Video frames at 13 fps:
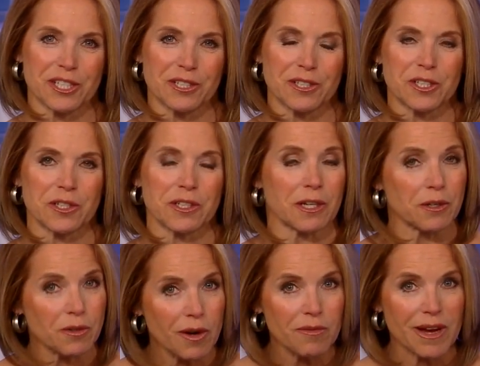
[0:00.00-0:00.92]
Choose, you can go
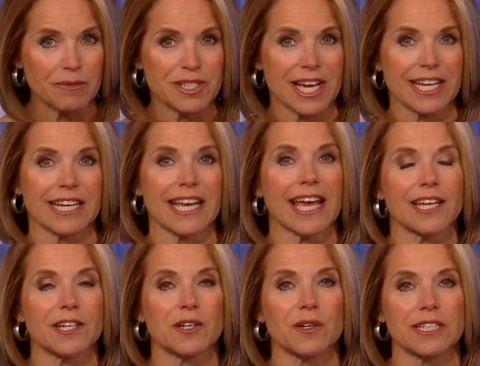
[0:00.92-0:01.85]
to our website at
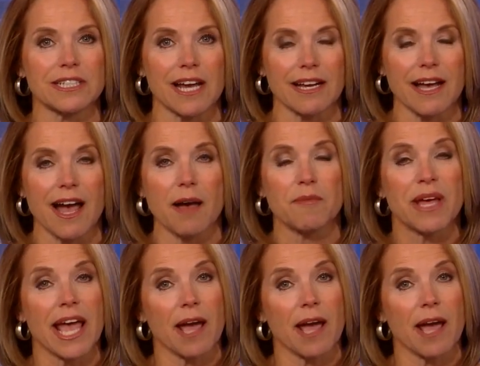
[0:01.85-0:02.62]
katiecouric.com.